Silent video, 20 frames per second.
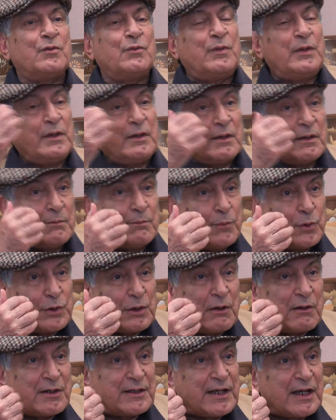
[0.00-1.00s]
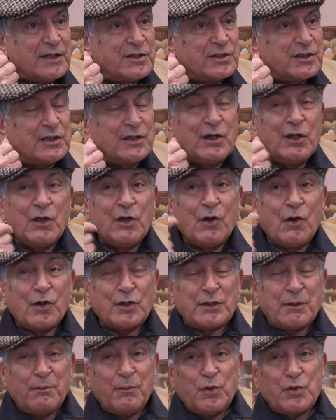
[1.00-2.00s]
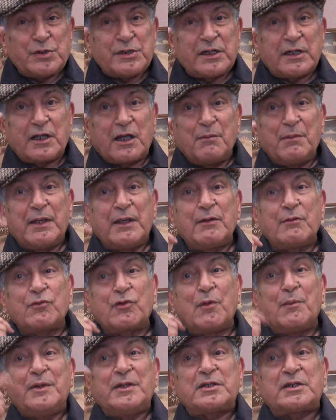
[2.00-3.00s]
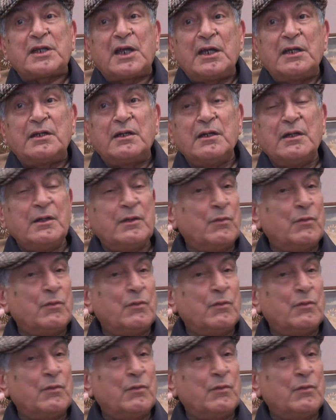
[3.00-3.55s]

we put our attention on the music coming from inside,